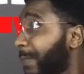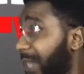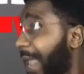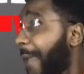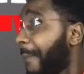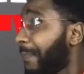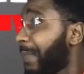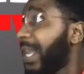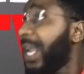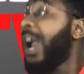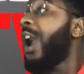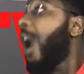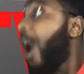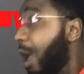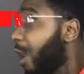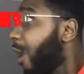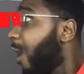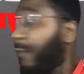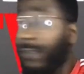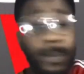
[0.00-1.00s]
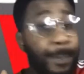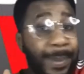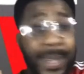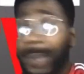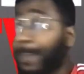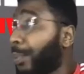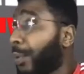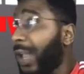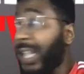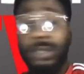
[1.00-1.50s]
Yep. A lot of the
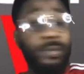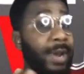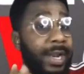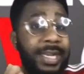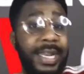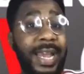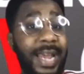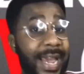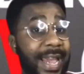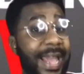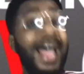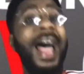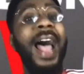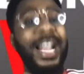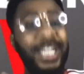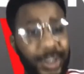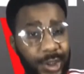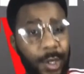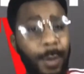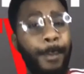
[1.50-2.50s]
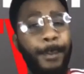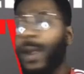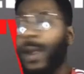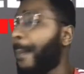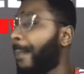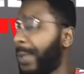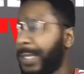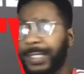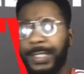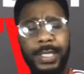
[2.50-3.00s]
big boys went there, had some
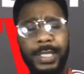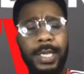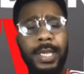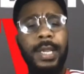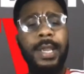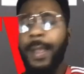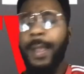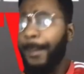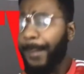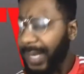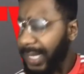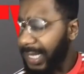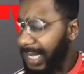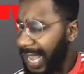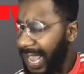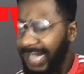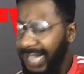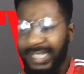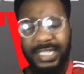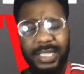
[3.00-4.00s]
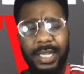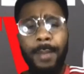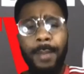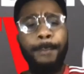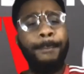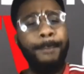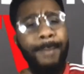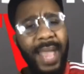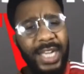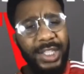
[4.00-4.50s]
problems. But yes,
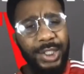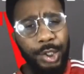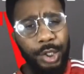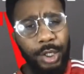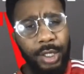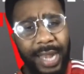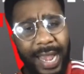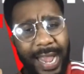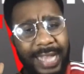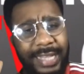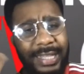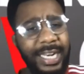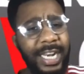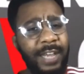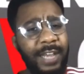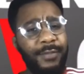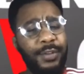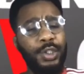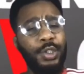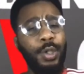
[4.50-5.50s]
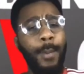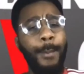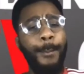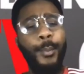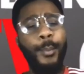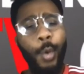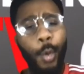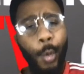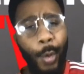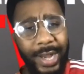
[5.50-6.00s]
Manchester United delivered some
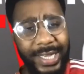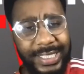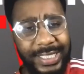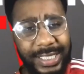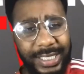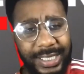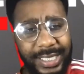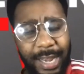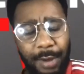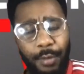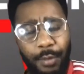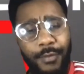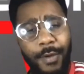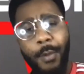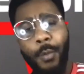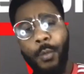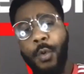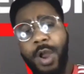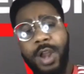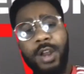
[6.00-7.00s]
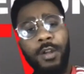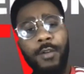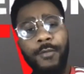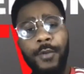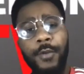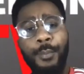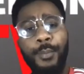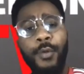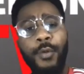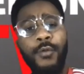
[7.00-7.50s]
points today with a
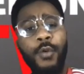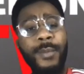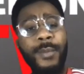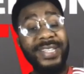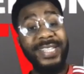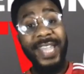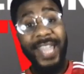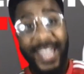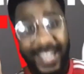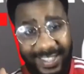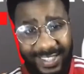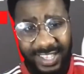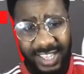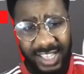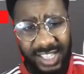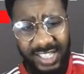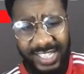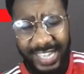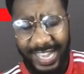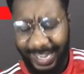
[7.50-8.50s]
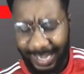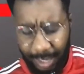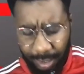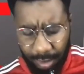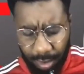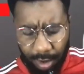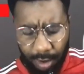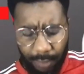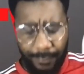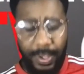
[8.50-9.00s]
wonderful performance in the
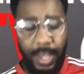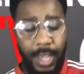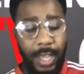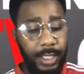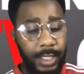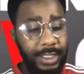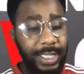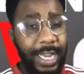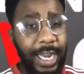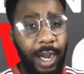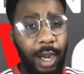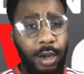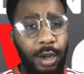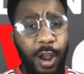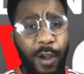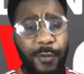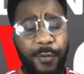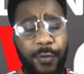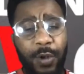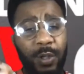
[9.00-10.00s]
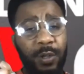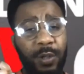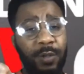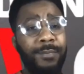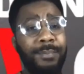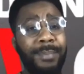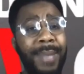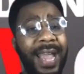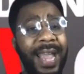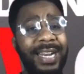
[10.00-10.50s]
second half. Second half was
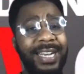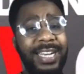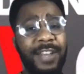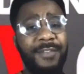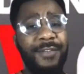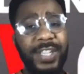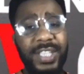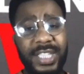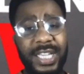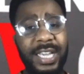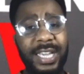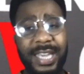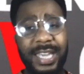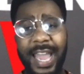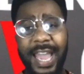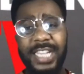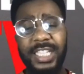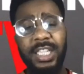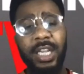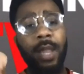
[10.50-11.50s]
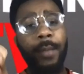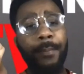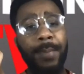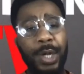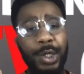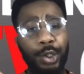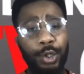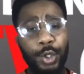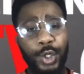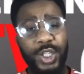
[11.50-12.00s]
magnificent, guys.
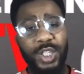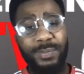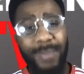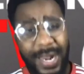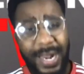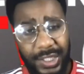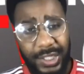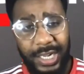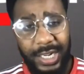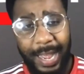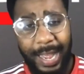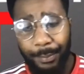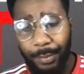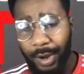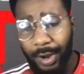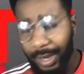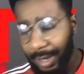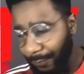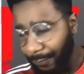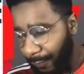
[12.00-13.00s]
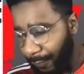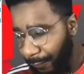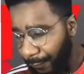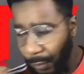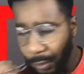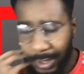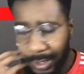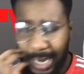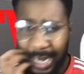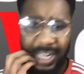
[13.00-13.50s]
Make sure you smash a like button if you
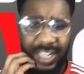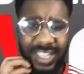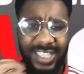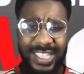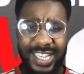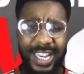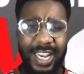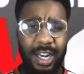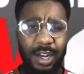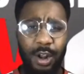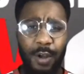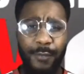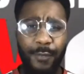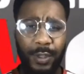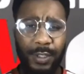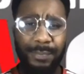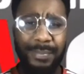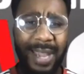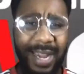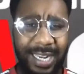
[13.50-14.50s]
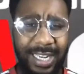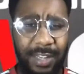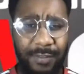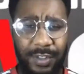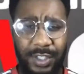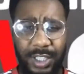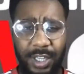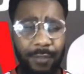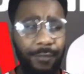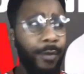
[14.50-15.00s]
thought that the second half was
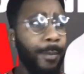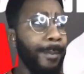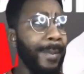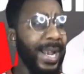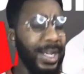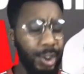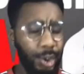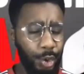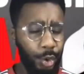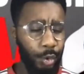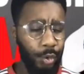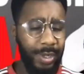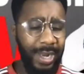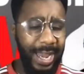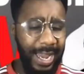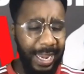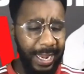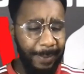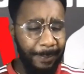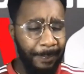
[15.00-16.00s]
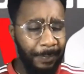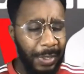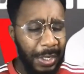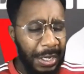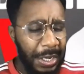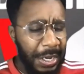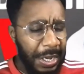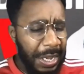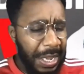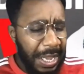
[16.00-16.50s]
magnificent for Manchester United.
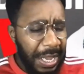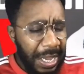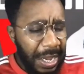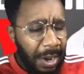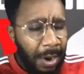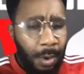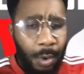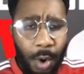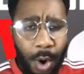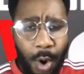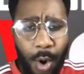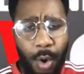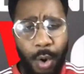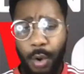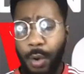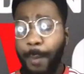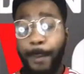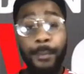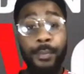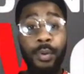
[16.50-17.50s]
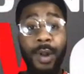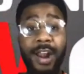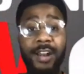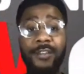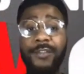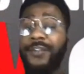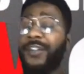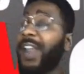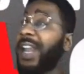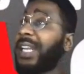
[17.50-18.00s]
Woo!
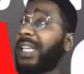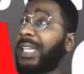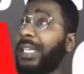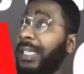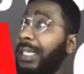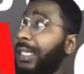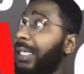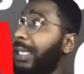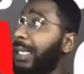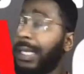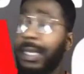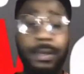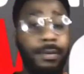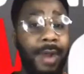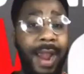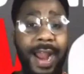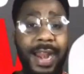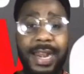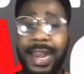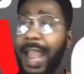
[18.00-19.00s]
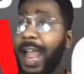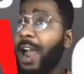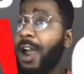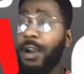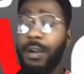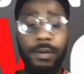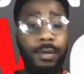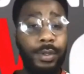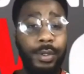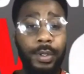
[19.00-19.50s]
Brentford, right
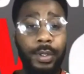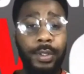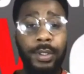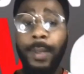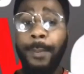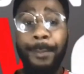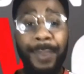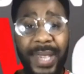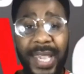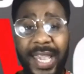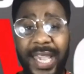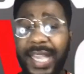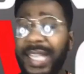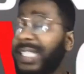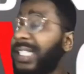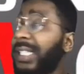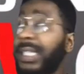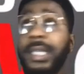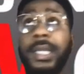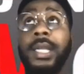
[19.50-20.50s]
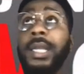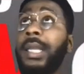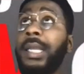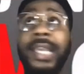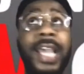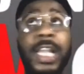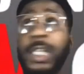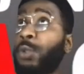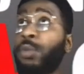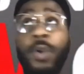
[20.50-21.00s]
now, the bees.
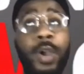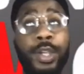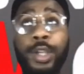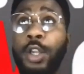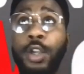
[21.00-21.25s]
Guess what?